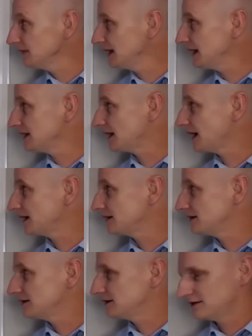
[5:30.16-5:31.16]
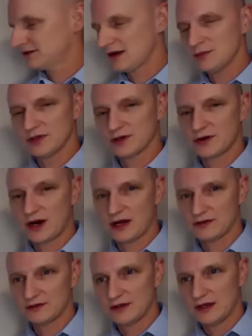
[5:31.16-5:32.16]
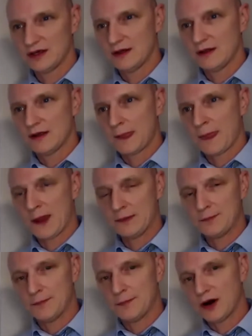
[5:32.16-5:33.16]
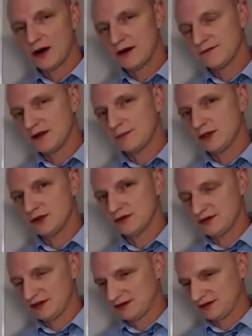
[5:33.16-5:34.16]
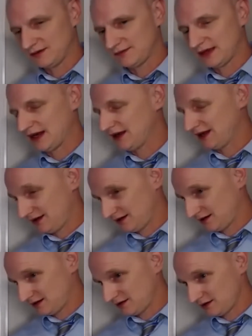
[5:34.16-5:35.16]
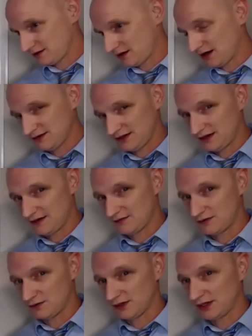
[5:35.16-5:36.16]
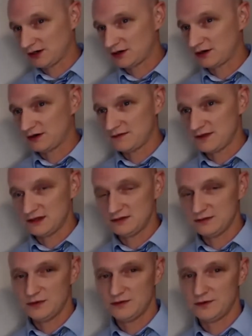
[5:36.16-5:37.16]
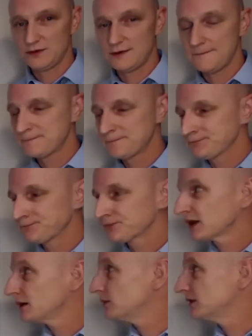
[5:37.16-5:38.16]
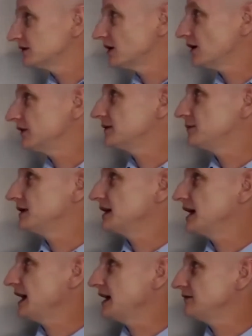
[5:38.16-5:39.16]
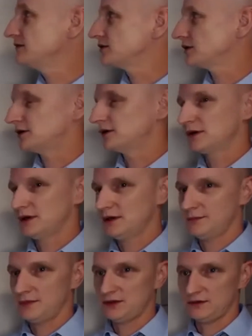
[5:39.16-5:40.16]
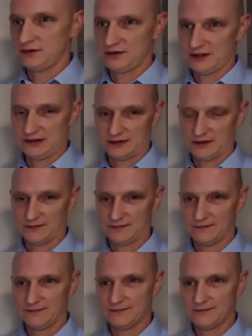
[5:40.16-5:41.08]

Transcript: And I stumbled across a part of the immune system, and I honestly had never really heard of this before, but it's called the behavioral immune system.